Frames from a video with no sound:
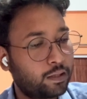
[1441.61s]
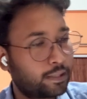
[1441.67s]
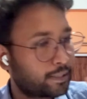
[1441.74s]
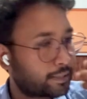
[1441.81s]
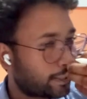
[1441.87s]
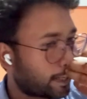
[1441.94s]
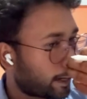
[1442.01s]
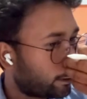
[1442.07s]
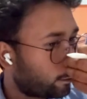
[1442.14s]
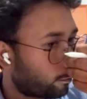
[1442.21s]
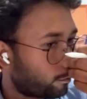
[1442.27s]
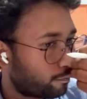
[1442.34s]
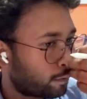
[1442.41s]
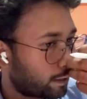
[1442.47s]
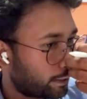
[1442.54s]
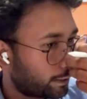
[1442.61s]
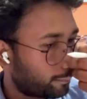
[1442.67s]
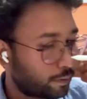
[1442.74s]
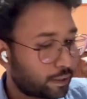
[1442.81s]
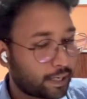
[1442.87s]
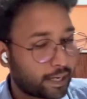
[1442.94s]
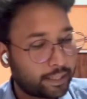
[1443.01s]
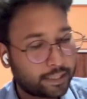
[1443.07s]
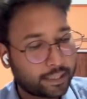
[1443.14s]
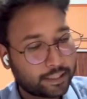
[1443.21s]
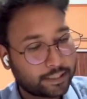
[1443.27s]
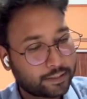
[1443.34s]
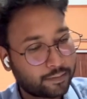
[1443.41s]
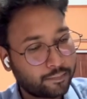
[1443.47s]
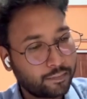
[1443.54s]
the scenario of multiple
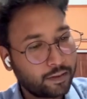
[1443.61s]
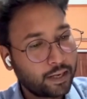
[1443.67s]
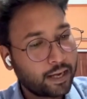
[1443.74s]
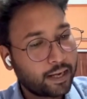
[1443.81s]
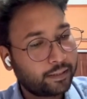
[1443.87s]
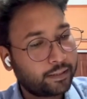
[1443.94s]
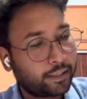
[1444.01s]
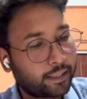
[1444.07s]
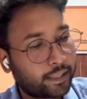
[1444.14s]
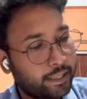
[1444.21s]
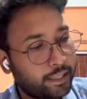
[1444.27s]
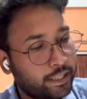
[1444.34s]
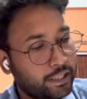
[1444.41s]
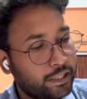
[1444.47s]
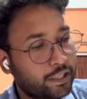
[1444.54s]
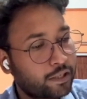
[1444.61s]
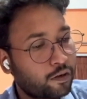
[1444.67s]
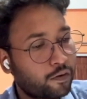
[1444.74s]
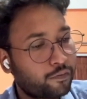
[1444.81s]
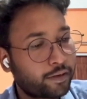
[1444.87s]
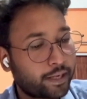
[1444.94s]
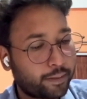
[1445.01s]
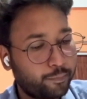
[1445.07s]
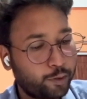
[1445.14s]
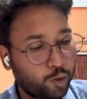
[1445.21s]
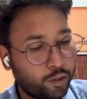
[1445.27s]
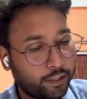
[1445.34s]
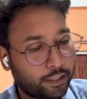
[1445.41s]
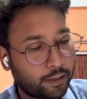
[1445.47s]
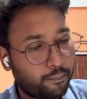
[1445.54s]
allelism, the condition of ABO
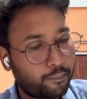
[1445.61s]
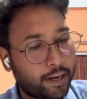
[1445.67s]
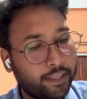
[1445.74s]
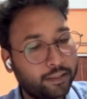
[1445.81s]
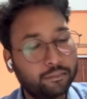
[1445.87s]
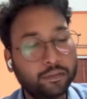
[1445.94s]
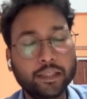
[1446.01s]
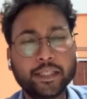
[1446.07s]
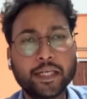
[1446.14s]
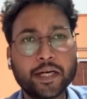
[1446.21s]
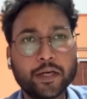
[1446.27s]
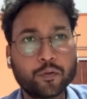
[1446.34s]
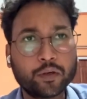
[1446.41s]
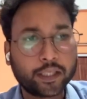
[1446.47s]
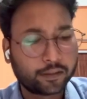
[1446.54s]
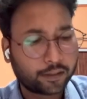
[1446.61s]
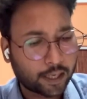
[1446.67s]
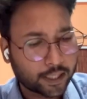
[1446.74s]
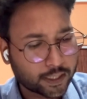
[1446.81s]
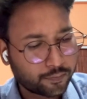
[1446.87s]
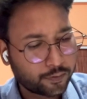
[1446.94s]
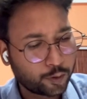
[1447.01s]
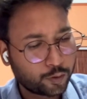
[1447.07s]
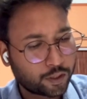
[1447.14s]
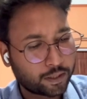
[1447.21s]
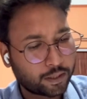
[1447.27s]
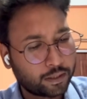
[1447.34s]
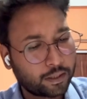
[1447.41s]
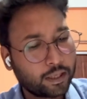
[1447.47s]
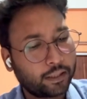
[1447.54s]
incompatibility during
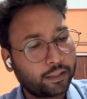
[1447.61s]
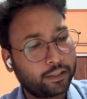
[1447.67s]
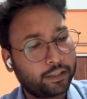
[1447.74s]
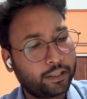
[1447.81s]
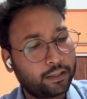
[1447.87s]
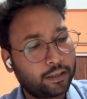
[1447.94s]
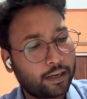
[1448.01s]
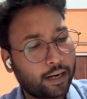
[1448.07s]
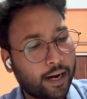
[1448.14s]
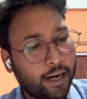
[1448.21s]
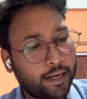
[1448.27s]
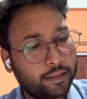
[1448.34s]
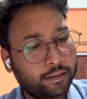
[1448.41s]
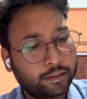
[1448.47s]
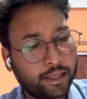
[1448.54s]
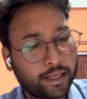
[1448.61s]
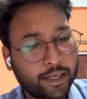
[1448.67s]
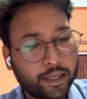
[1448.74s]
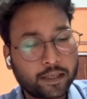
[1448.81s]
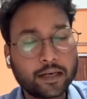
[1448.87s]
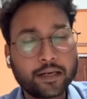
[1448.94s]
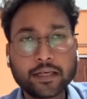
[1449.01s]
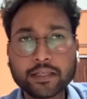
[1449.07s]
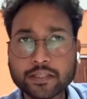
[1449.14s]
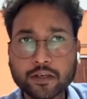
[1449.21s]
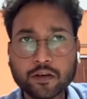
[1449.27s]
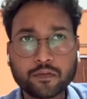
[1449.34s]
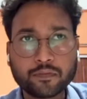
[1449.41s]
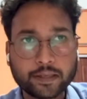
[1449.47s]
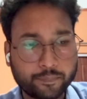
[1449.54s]
transfusion, and the condition
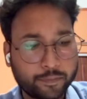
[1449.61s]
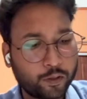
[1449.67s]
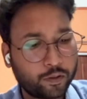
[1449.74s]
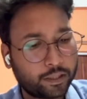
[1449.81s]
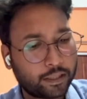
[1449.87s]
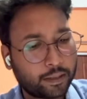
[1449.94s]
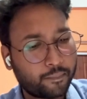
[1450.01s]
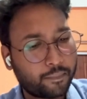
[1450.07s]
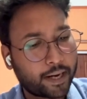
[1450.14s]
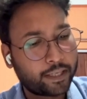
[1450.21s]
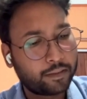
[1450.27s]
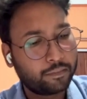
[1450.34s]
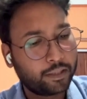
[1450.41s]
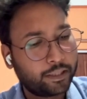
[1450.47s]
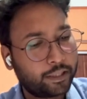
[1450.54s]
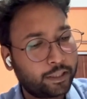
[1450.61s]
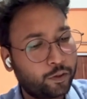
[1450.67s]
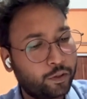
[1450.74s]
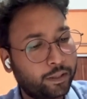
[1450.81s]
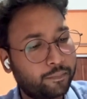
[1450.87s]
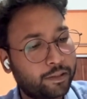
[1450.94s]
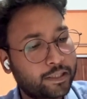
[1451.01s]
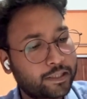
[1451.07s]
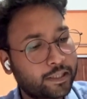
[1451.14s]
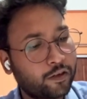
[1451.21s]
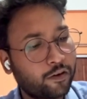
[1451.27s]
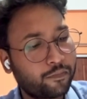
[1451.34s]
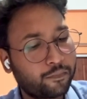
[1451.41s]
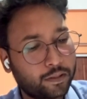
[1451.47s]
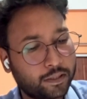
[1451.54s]
of ABO incompatibility during mixing
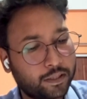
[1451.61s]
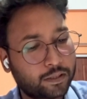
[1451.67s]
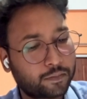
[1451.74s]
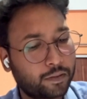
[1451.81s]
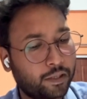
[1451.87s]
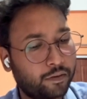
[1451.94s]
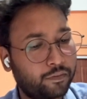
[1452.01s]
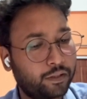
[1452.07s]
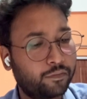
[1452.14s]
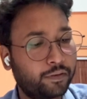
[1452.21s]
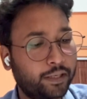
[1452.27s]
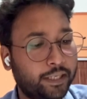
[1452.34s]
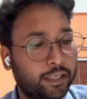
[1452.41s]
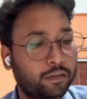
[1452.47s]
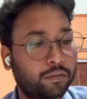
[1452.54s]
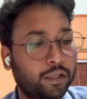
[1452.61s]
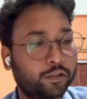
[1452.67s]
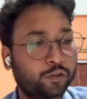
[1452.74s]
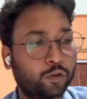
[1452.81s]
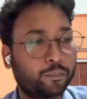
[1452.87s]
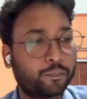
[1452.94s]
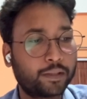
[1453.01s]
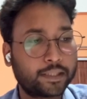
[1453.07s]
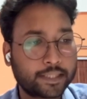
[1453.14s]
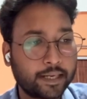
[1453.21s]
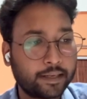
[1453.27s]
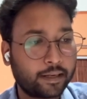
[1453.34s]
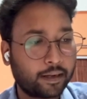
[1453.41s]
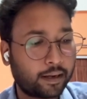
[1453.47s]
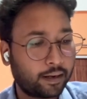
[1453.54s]
of mother's blood with fetal blood through
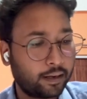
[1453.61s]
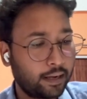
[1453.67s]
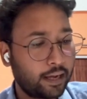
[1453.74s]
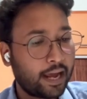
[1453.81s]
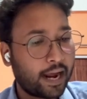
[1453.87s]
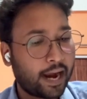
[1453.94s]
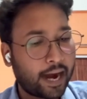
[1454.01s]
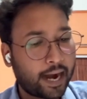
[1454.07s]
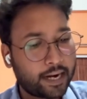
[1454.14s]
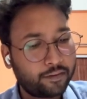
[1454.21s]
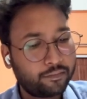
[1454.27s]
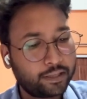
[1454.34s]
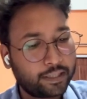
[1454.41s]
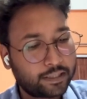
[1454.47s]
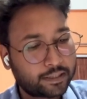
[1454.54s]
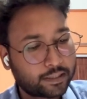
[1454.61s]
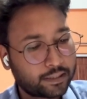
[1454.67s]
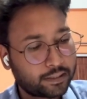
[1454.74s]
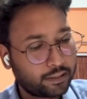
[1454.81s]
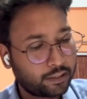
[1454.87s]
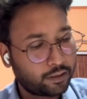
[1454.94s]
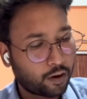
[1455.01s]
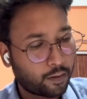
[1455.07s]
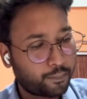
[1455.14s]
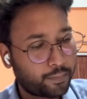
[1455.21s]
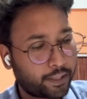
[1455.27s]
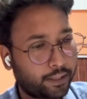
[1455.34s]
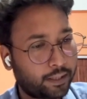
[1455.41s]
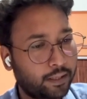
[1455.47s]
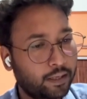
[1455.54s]
placenta, and we discussed the
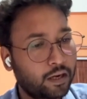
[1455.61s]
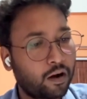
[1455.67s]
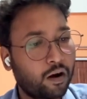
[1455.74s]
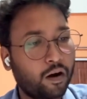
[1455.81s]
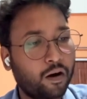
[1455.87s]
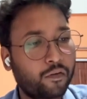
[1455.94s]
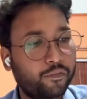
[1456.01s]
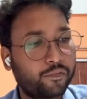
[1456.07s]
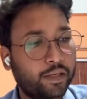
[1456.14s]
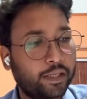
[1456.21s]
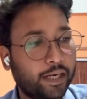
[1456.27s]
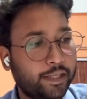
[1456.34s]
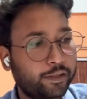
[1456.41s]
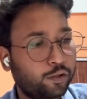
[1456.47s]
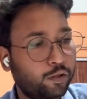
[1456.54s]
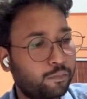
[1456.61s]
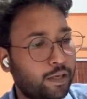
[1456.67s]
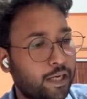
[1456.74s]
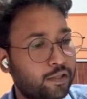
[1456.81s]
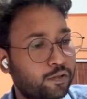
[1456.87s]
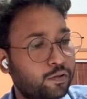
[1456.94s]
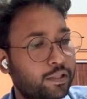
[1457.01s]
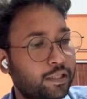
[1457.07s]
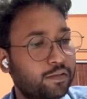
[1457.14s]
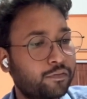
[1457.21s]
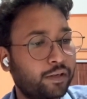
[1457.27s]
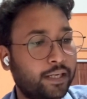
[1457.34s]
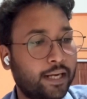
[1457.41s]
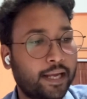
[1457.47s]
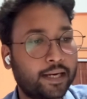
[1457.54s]
topic of erythroblastosis
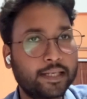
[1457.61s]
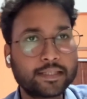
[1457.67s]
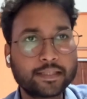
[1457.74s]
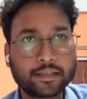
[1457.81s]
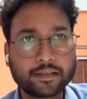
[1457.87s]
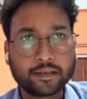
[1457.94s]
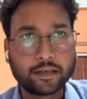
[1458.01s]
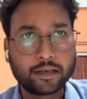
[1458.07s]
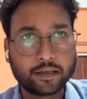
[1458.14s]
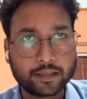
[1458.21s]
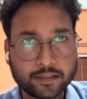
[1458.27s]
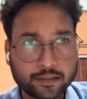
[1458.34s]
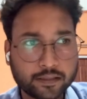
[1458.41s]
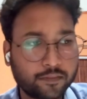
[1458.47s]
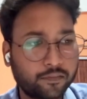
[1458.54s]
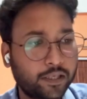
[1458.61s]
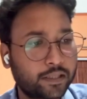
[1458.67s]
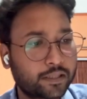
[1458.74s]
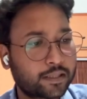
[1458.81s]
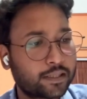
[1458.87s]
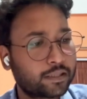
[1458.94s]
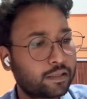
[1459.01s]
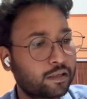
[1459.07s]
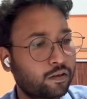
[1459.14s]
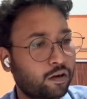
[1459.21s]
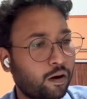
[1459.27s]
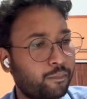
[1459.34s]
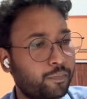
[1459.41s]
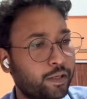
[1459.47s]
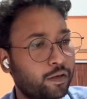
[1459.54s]
fetalis. We discussed the
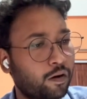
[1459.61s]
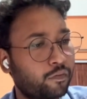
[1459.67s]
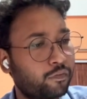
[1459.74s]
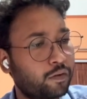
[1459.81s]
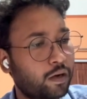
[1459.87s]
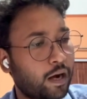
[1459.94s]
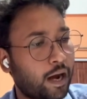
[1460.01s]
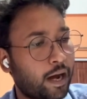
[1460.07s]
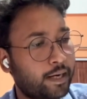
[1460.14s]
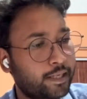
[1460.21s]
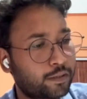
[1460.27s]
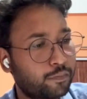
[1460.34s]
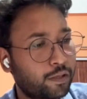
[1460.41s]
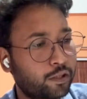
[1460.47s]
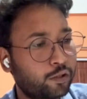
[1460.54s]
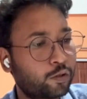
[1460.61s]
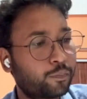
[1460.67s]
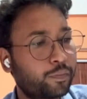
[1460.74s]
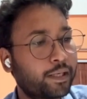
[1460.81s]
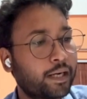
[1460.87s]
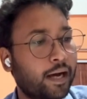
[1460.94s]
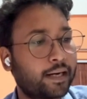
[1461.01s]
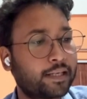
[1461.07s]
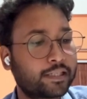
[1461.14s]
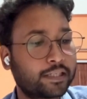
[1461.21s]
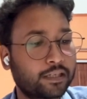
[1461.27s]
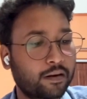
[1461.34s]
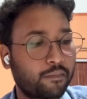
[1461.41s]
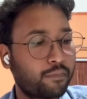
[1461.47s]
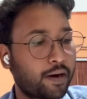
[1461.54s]
topic of Rh blood grouping, Rh
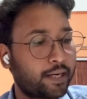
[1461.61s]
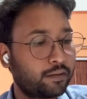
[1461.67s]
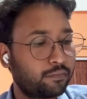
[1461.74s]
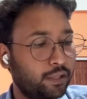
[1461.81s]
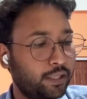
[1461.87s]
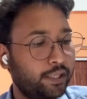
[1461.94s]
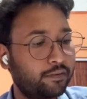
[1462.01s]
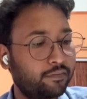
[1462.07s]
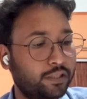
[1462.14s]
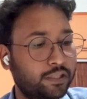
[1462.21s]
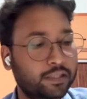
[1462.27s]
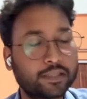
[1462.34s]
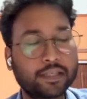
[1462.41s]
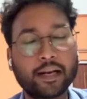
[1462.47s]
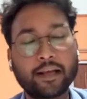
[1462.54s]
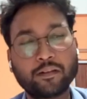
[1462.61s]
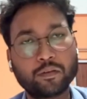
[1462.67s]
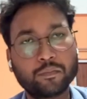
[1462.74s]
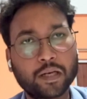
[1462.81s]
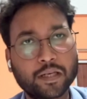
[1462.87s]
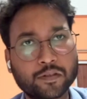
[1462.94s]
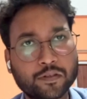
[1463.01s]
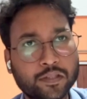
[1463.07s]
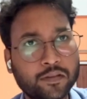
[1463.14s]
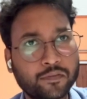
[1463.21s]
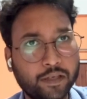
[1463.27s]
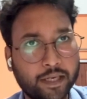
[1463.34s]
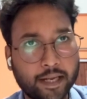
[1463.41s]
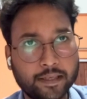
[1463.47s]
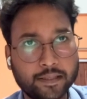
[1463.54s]
incompatibility, which is erythroblastosis
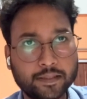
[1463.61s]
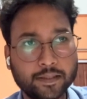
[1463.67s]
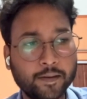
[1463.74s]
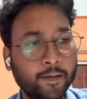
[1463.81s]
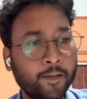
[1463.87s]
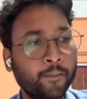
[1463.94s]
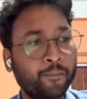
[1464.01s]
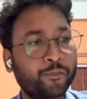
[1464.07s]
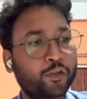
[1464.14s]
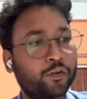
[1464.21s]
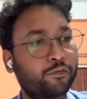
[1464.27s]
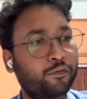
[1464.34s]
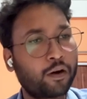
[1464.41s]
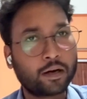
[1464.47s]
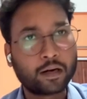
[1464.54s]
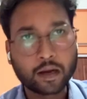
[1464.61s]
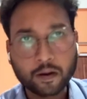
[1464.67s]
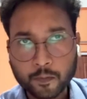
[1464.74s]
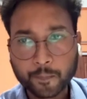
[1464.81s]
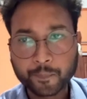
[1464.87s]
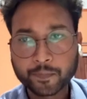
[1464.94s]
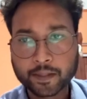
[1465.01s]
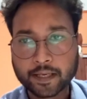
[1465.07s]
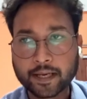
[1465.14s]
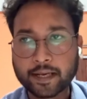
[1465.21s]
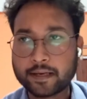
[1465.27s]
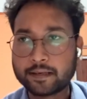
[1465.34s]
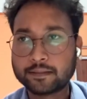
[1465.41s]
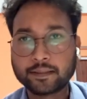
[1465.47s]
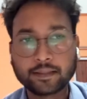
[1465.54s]
fetalis. So for now,
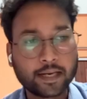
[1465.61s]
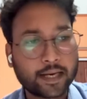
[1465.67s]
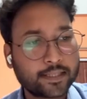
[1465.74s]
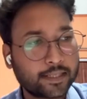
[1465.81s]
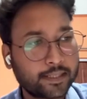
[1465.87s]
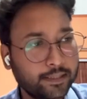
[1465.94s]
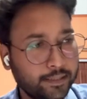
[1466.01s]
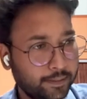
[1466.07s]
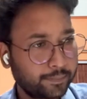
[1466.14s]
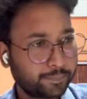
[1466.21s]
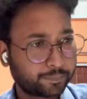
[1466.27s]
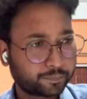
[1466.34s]
here the class ends.